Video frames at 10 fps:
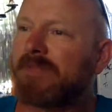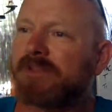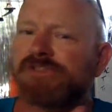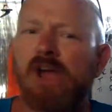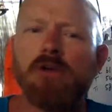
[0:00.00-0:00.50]

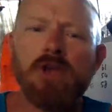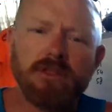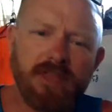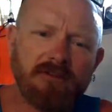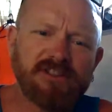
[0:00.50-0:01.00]
So
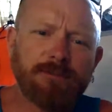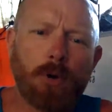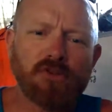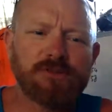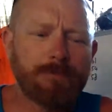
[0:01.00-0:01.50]
there is a
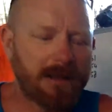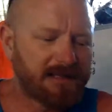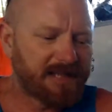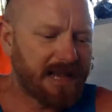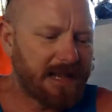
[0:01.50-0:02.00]

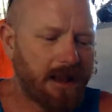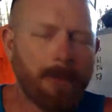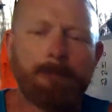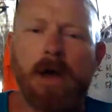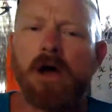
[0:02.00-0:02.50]
possibility,
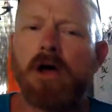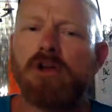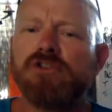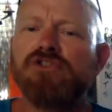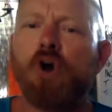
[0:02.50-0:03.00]
but
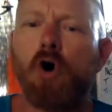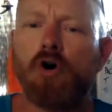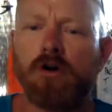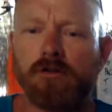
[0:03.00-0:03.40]
not